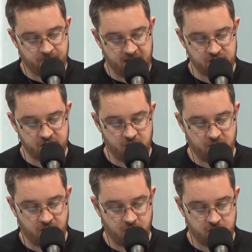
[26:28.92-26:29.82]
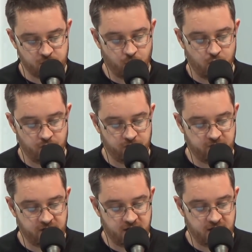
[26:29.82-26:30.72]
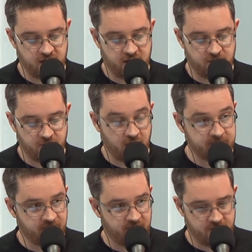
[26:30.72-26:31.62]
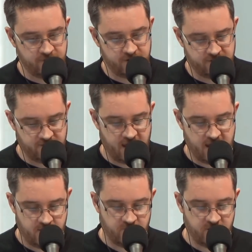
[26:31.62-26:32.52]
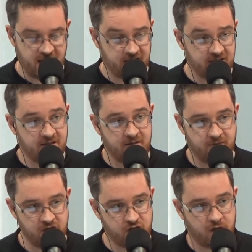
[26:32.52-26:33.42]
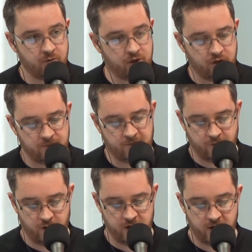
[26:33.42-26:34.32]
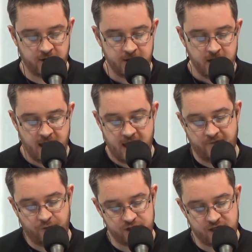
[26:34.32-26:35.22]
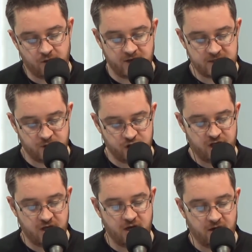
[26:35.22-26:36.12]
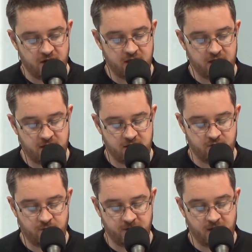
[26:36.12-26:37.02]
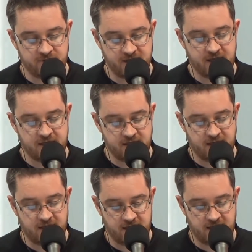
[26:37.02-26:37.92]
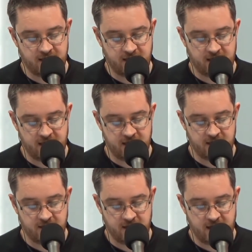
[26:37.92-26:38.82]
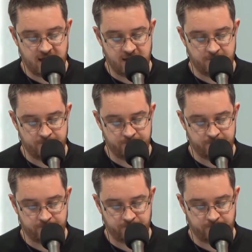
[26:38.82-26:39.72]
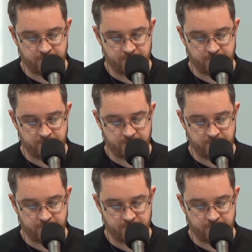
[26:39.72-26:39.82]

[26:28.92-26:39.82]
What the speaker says: Brad Katona, of course, won the Rob's favourite reality TV show, The Ultimate Fighter. Fights out of SBG here in Dublin. Obviously, he's a Canadian.